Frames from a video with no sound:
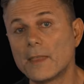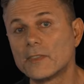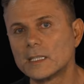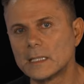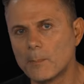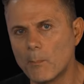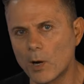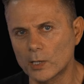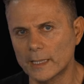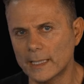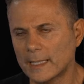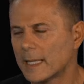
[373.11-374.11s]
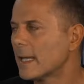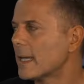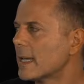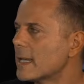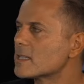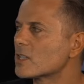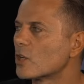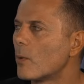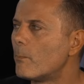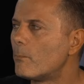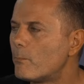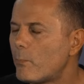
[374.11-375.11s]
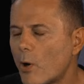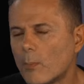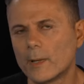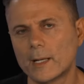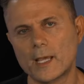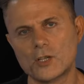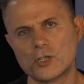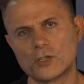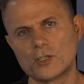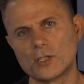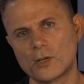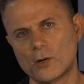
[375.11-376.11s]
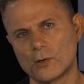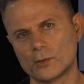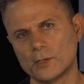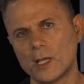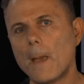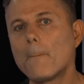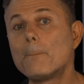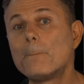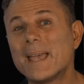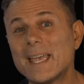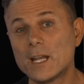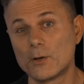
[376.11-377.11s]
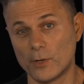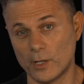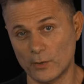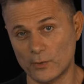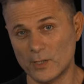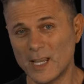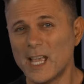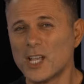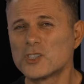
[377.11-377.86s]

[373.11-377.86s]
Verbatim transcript: and the demonic is an abomination to God. Period.